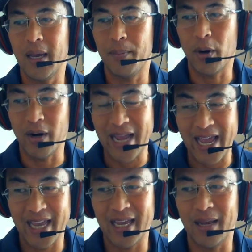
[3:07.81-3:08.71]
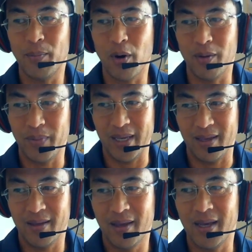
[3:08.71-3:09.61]
Part A and Part
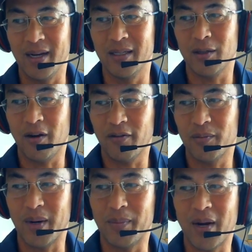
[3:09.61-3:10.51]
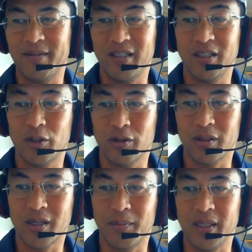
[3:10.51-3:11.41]
B, and it is offered by private
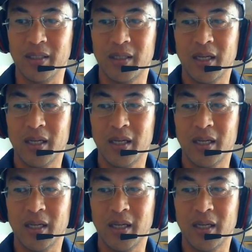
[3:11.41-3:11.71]
insurance companies.